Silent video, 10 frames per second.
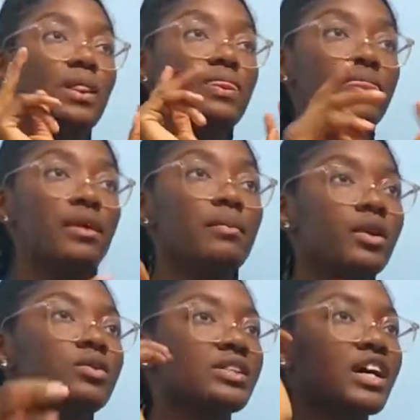The
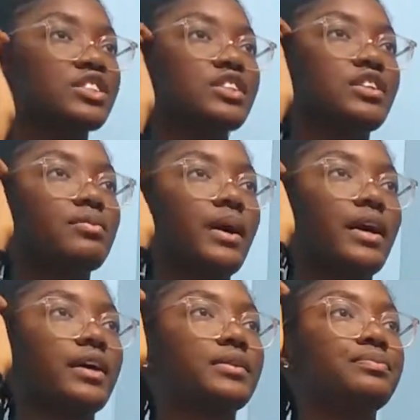middle section of my
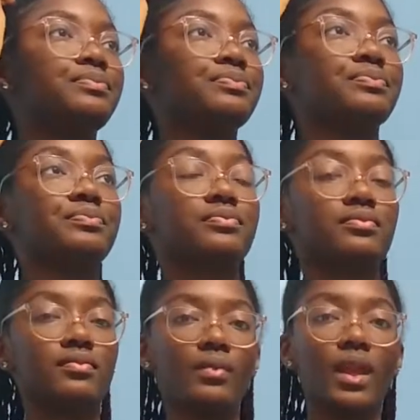hair.
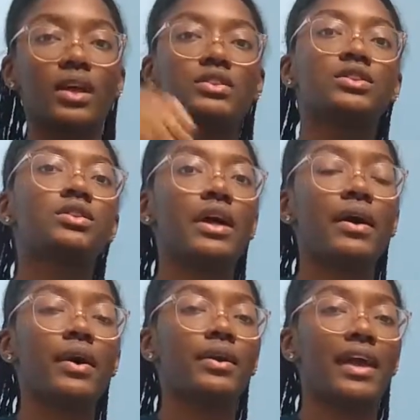So
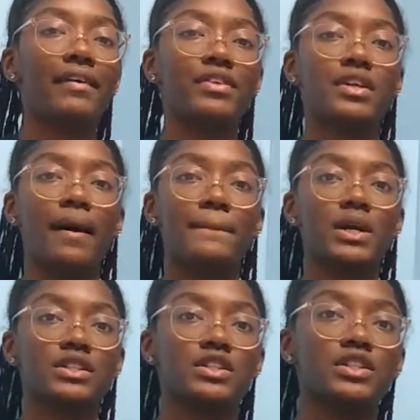now I only have the top
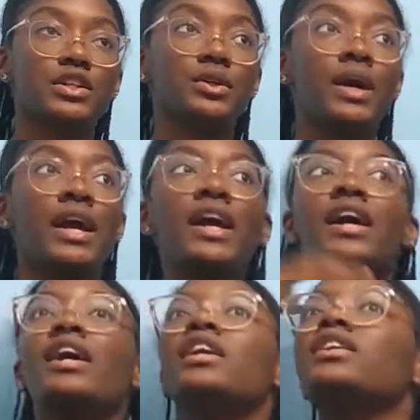part to do.
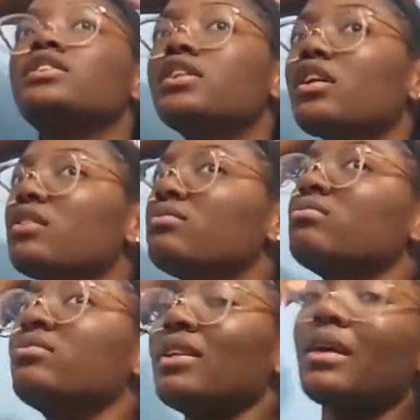So
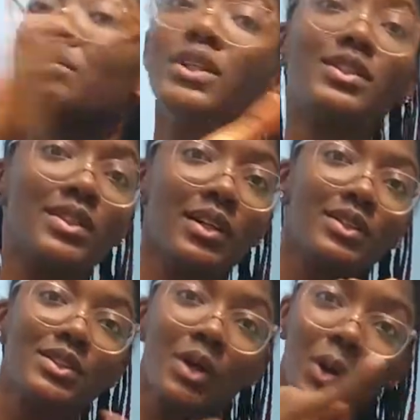let me just
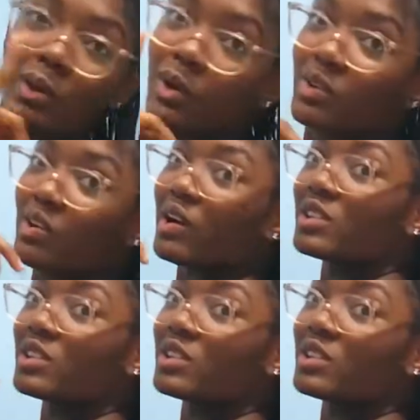show it.